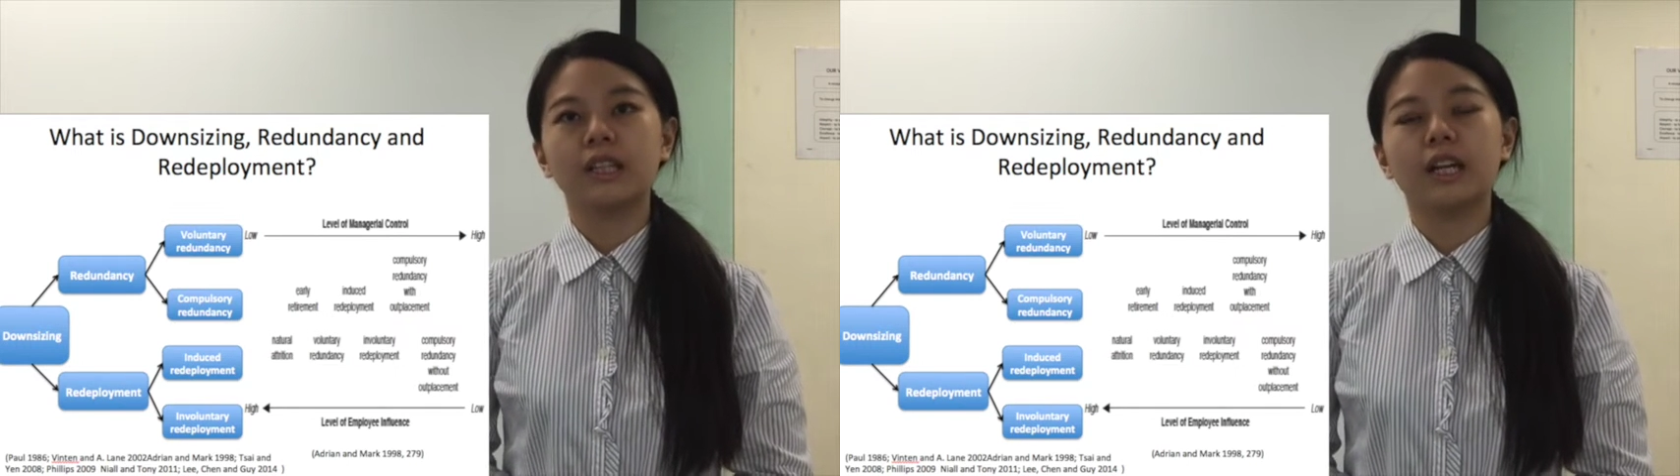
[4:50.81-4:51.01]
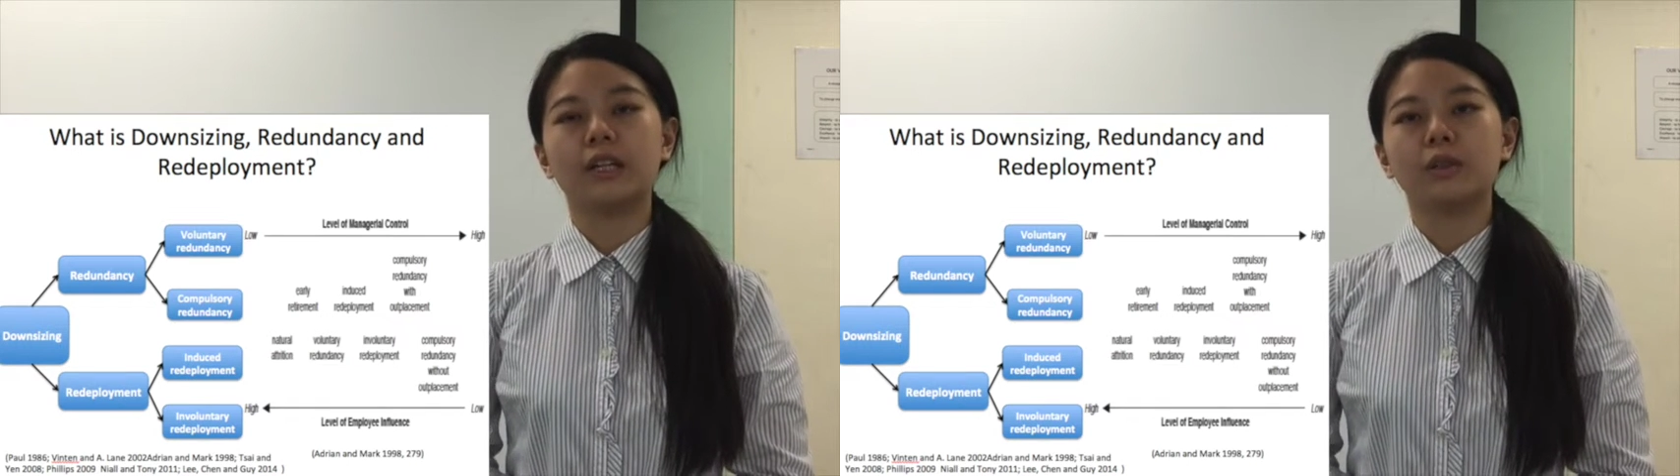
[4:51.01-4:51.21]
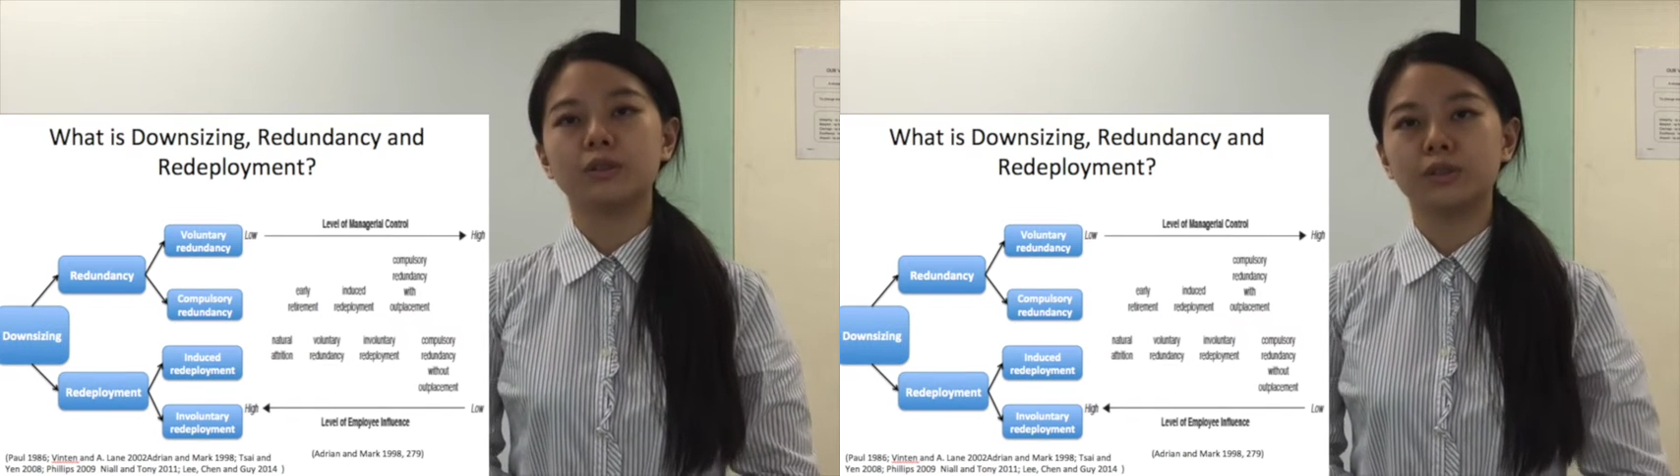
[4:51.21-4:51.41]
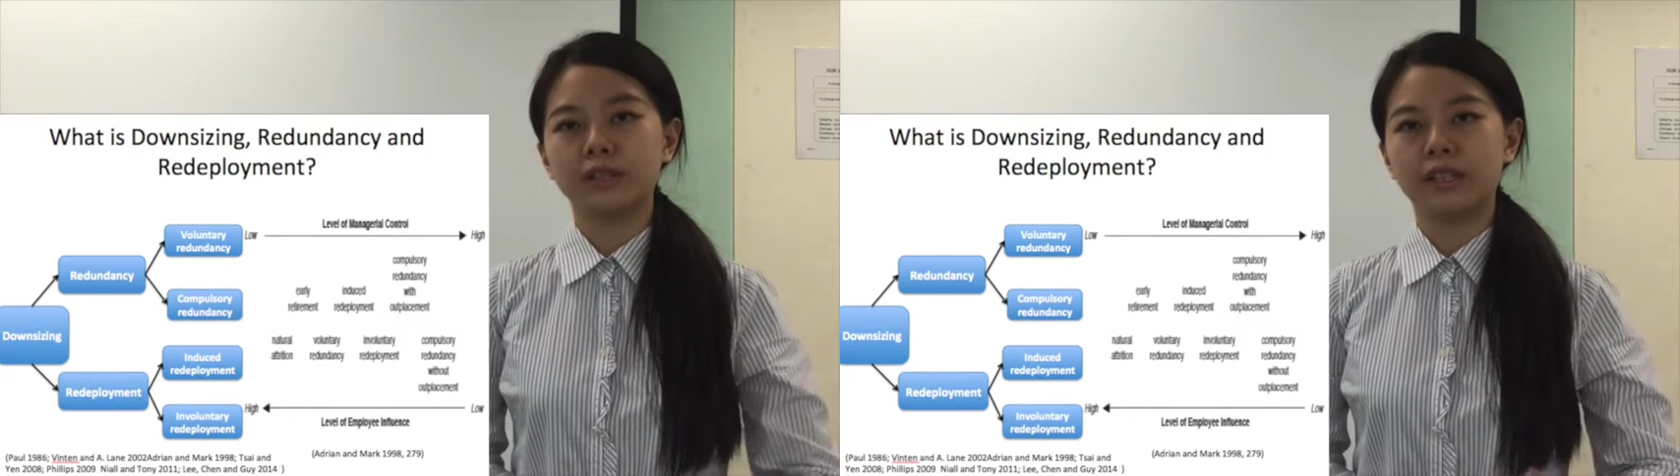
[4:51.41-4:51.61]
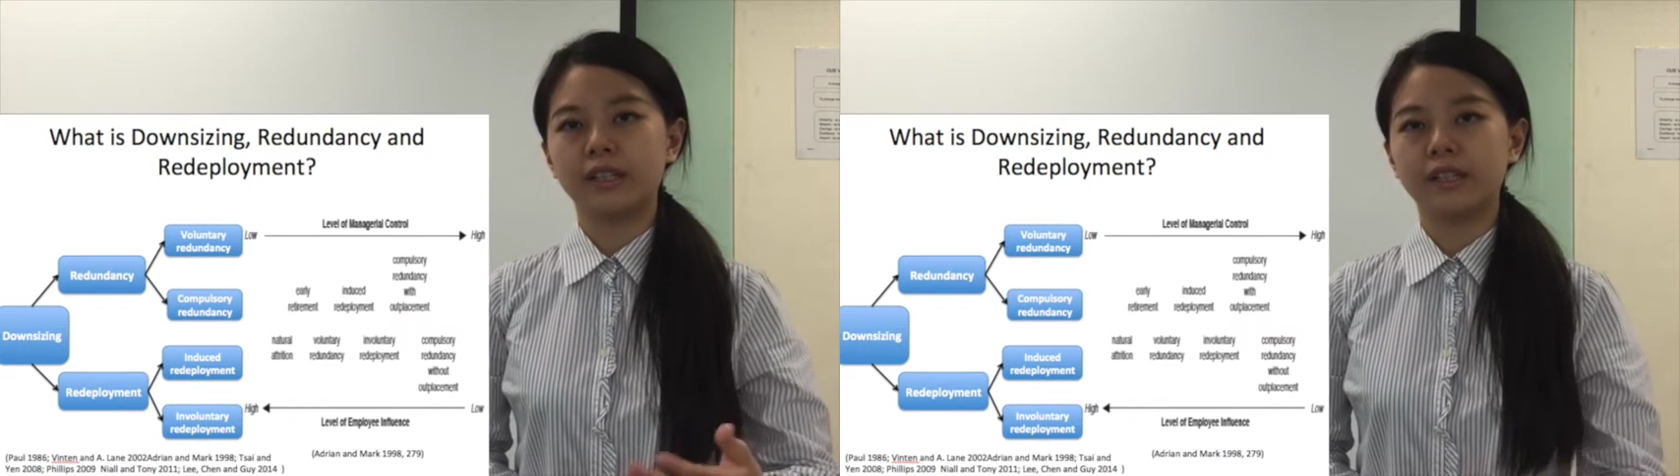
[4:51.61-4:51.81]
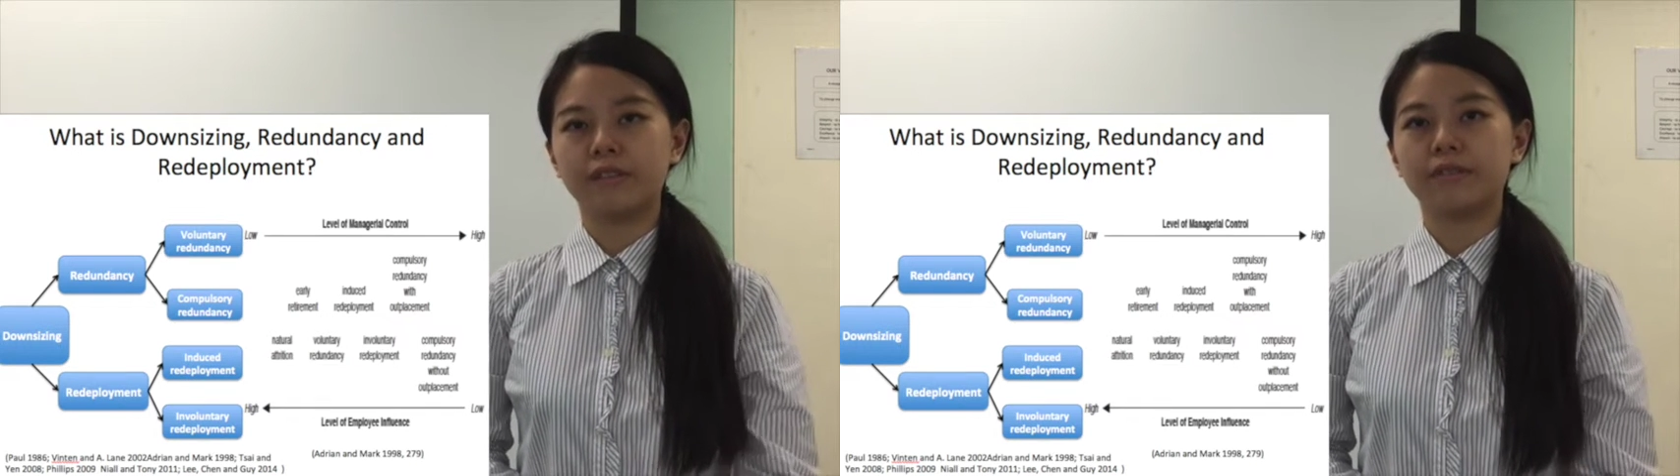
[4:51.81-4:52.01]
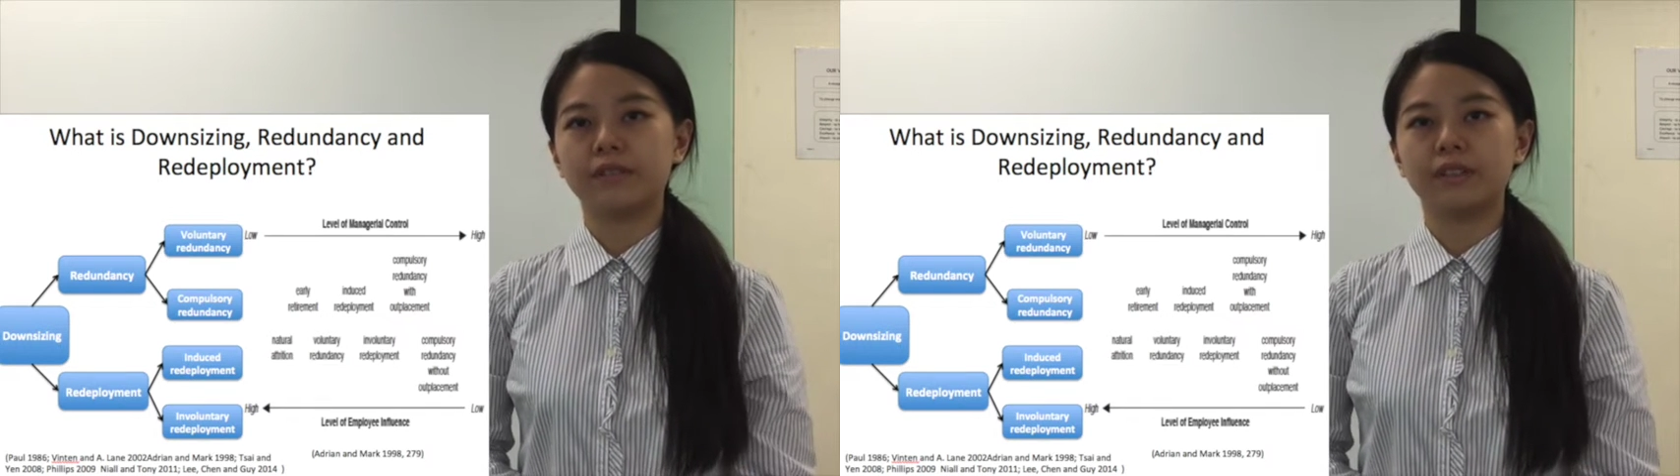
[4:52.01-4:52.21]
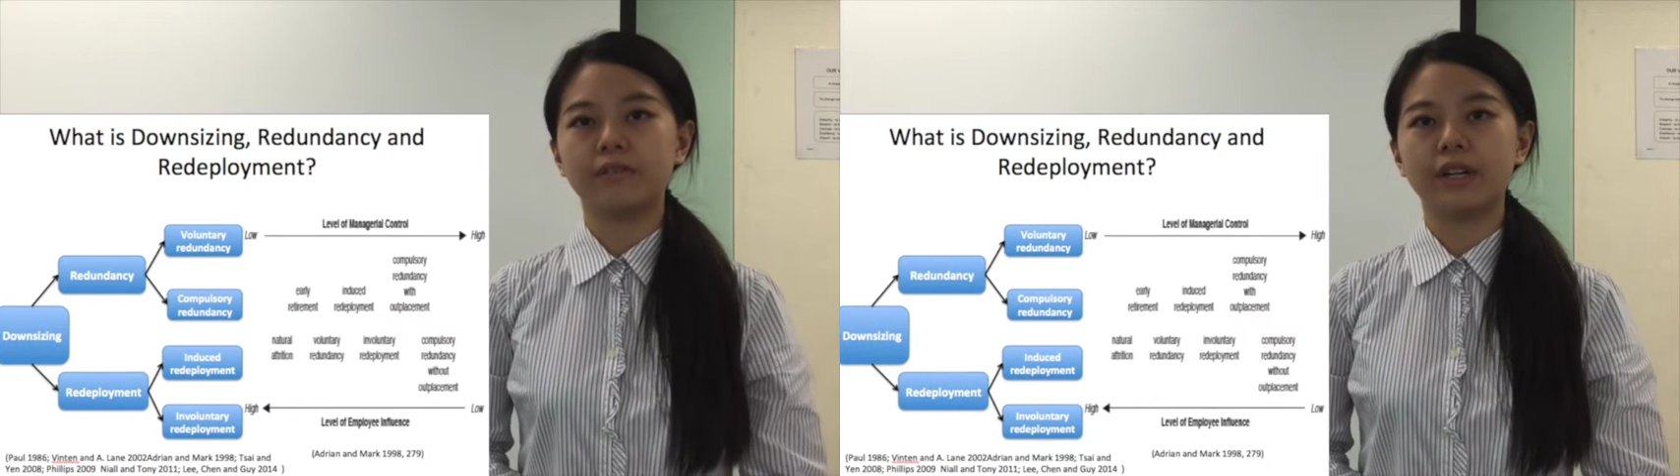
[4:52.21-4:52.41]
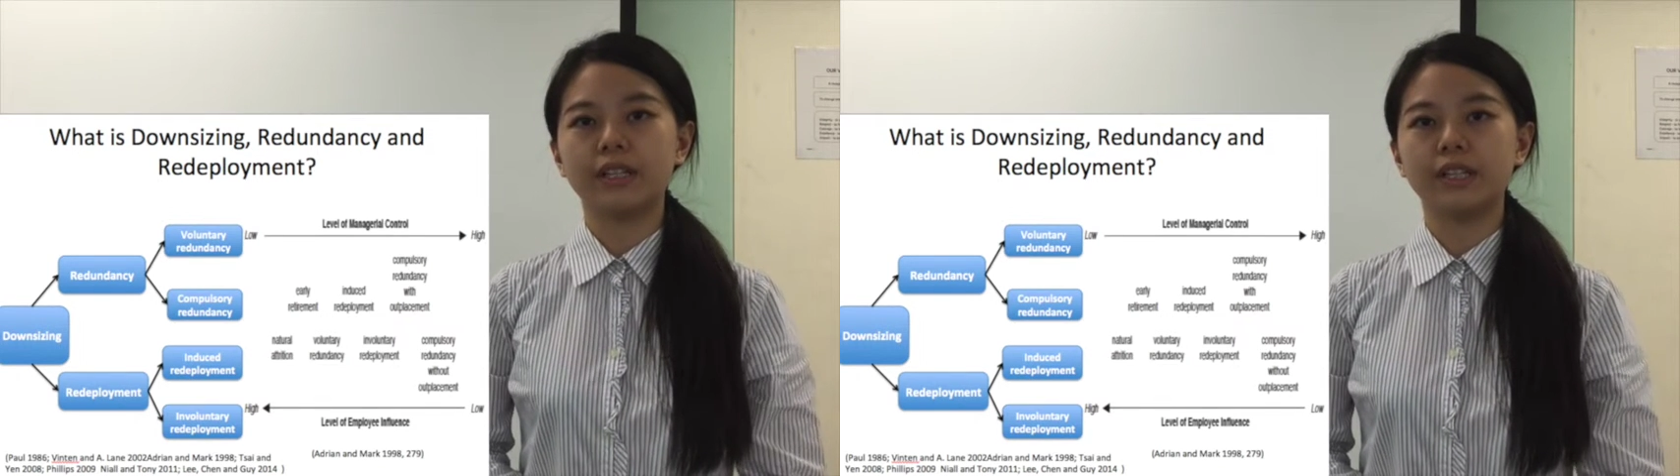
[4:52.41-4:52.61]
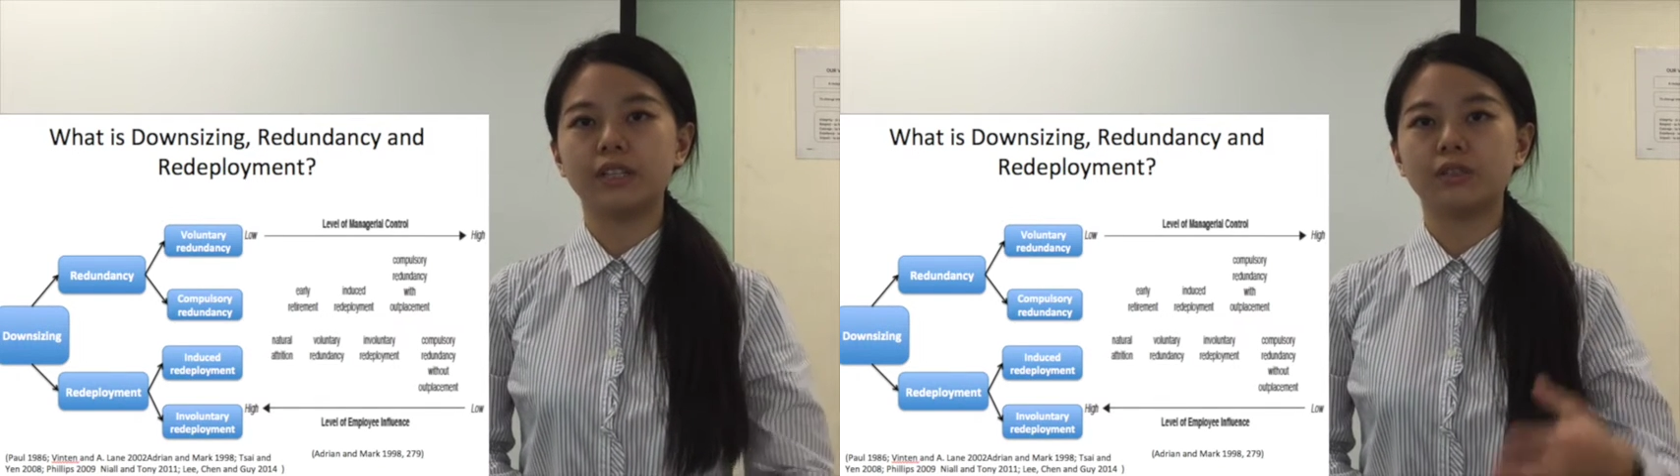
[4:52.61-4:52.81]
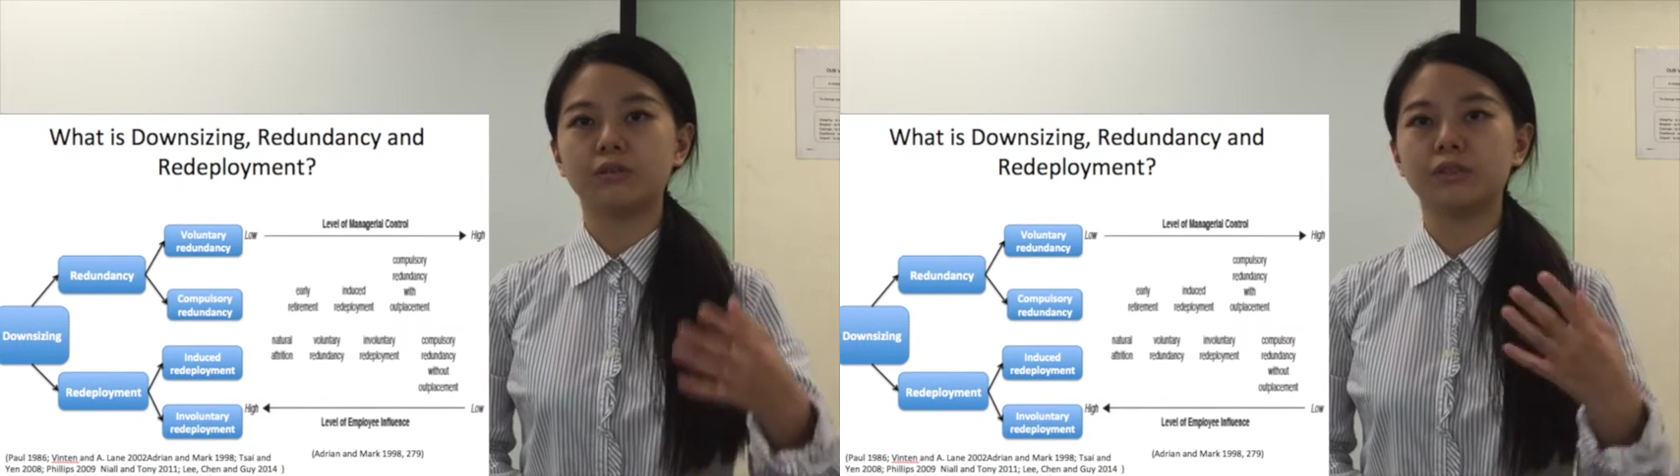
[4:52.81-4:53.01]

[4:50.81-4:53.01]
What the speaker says: and also can divide it into